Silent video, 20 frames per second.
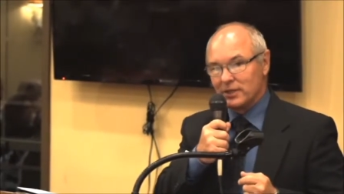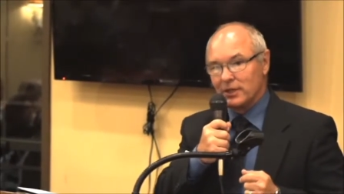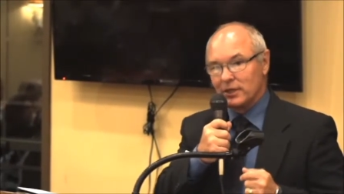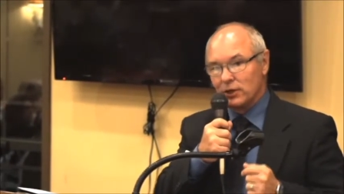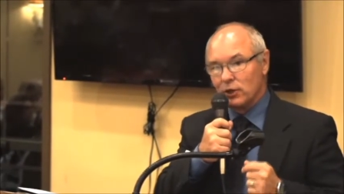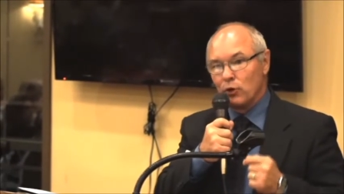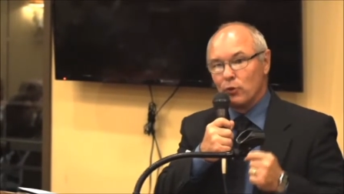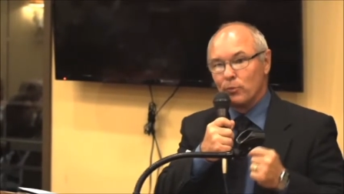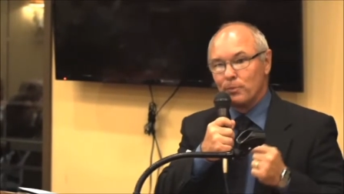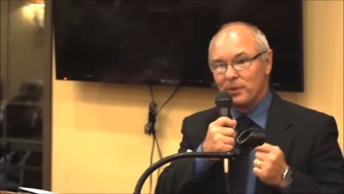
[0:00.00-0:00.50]
it
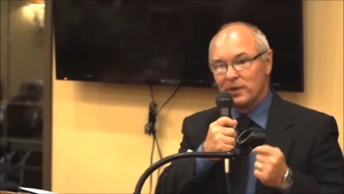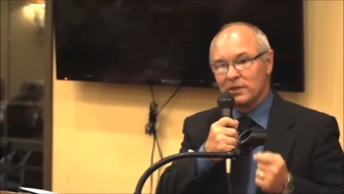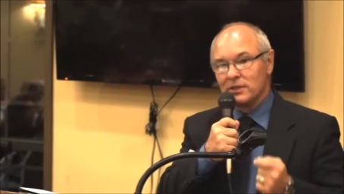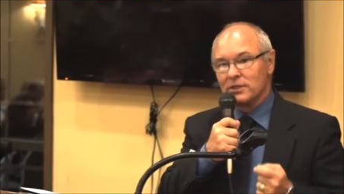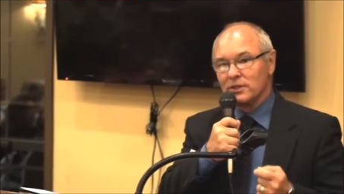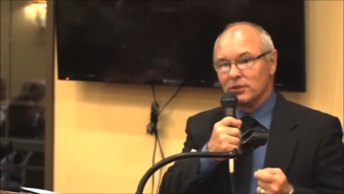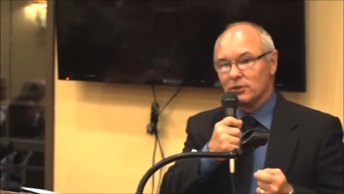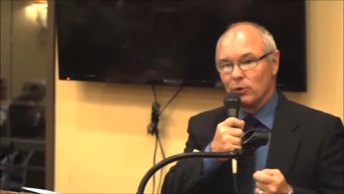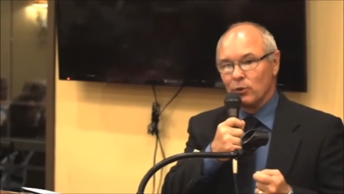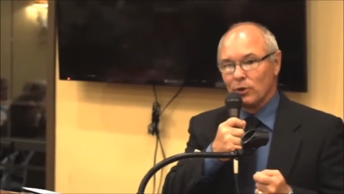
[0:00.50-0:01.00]
opens
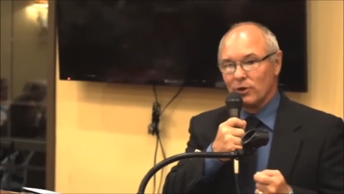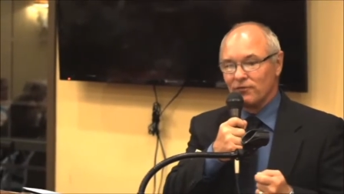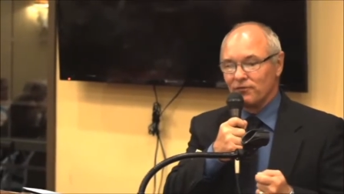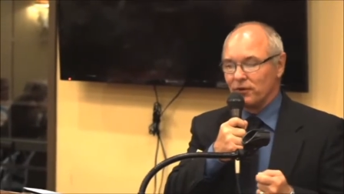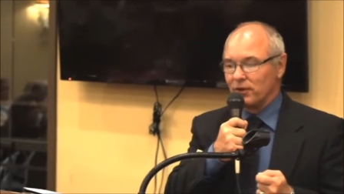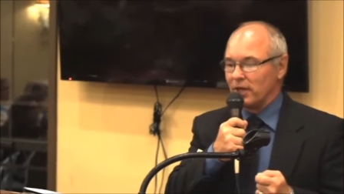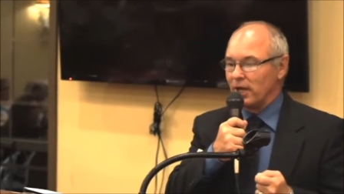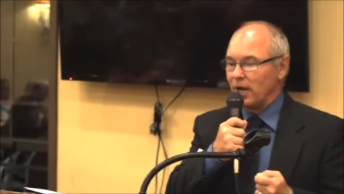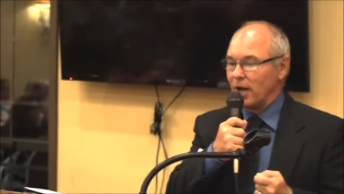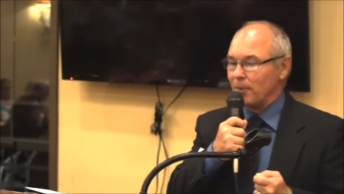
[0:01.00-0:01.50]
the door
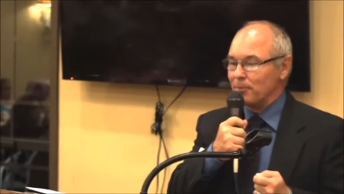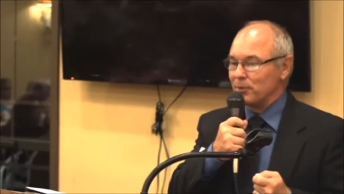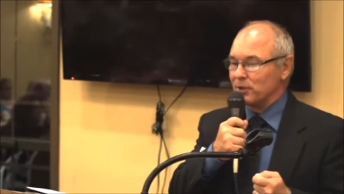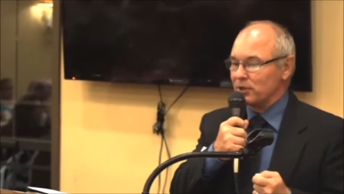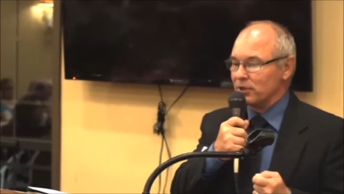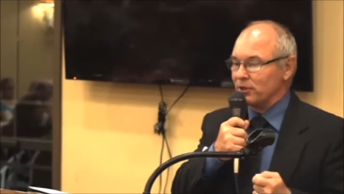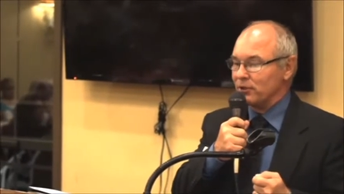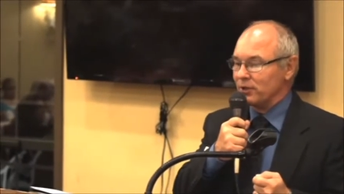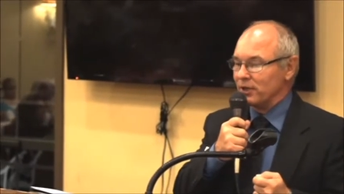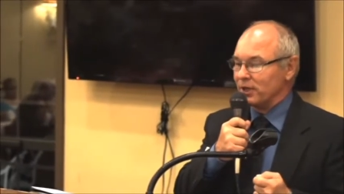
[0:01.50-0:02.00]
for the
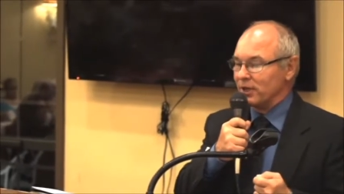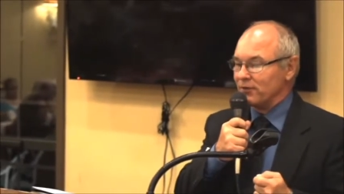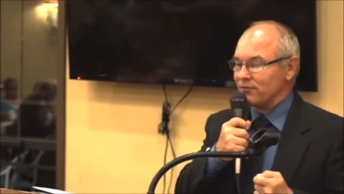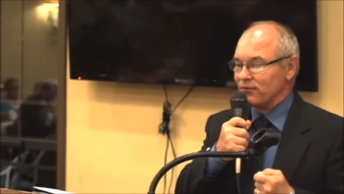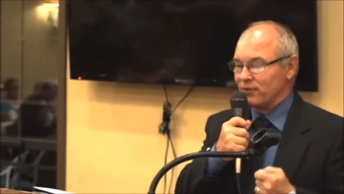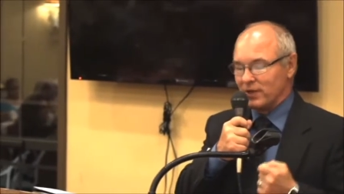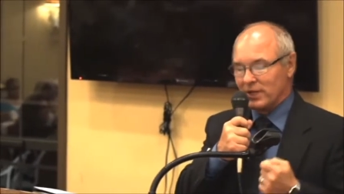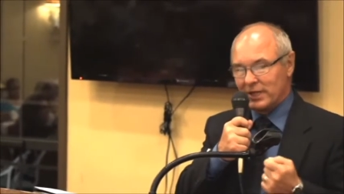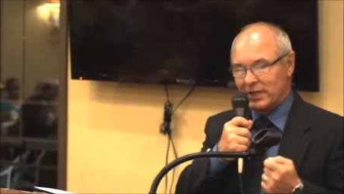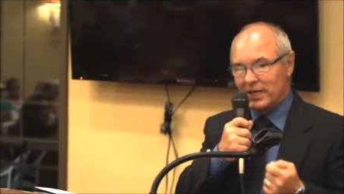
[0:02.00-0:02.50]
opportunity
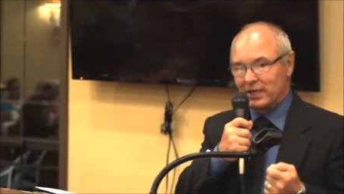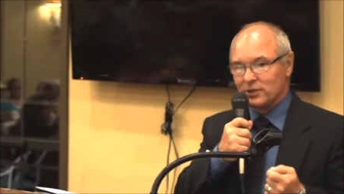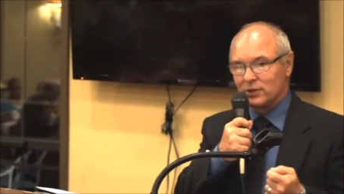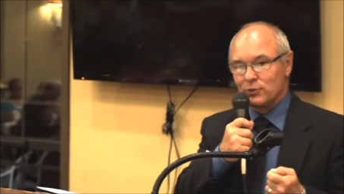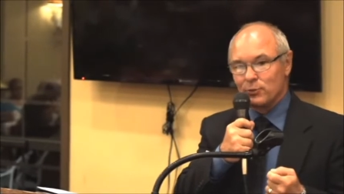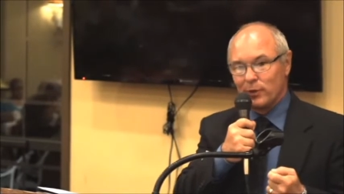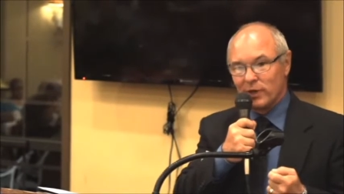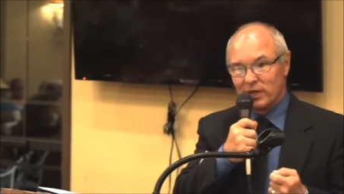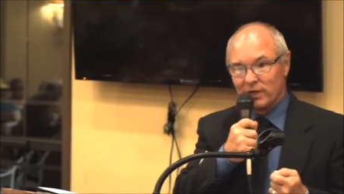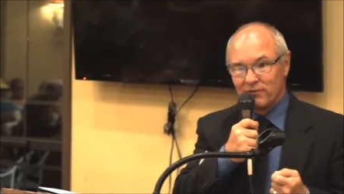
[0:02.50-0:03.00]
for the next
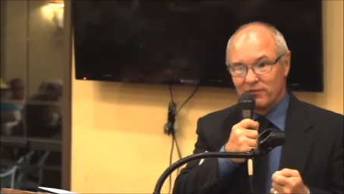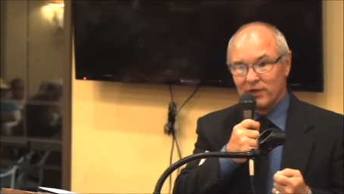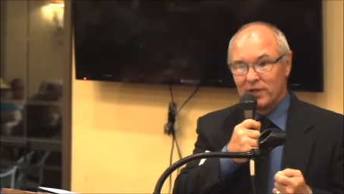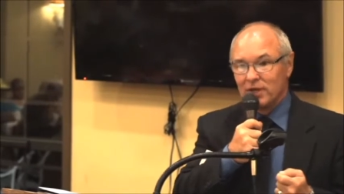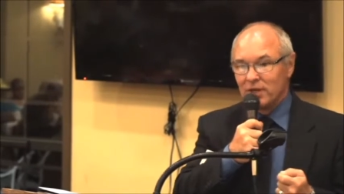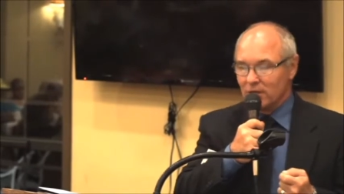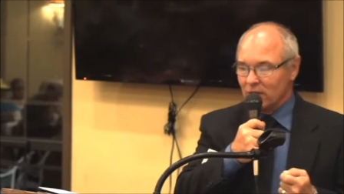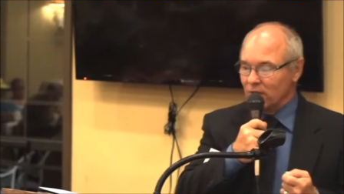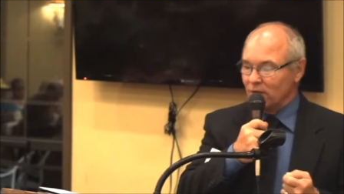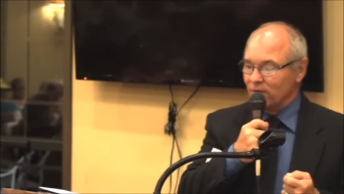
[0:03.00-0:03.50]
wave
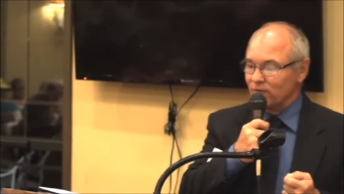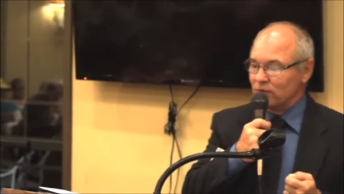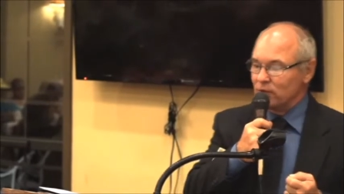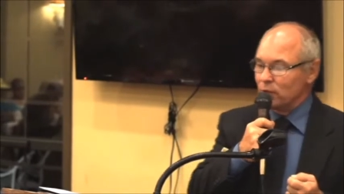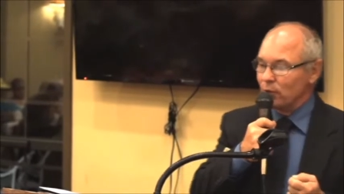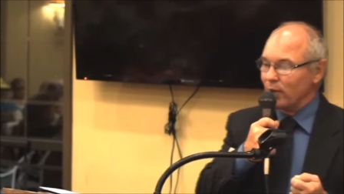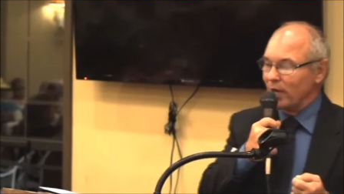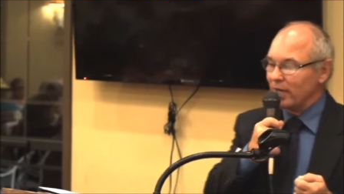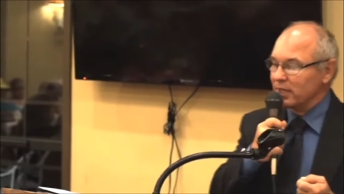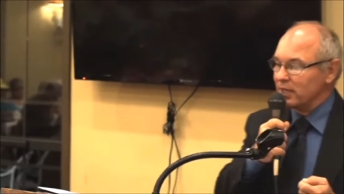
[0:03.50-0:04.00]
of
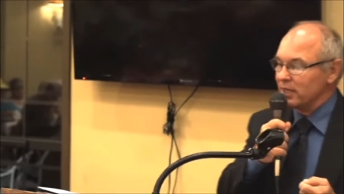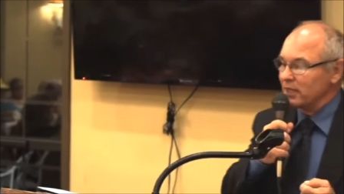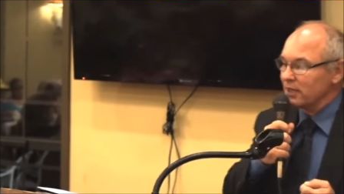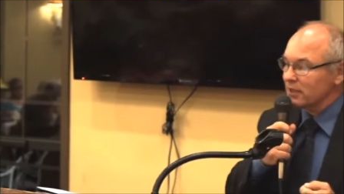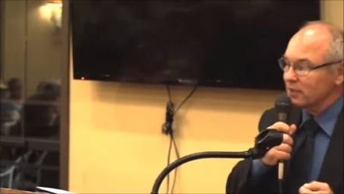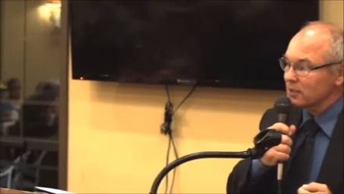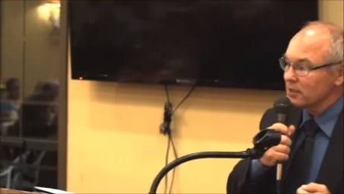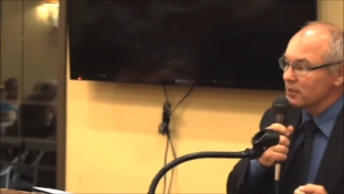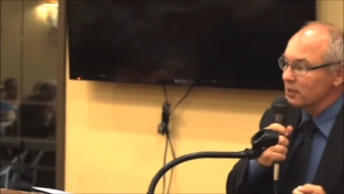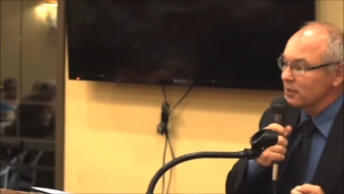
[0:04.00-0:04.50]
new
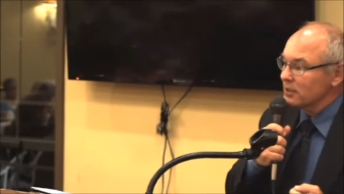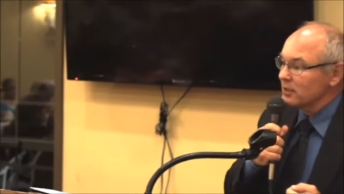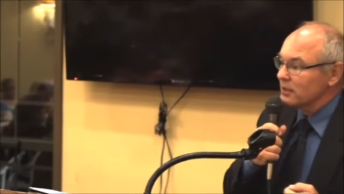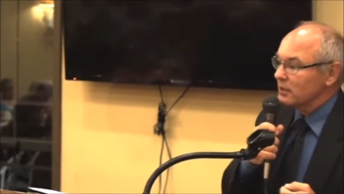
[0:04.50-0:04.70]
ideas.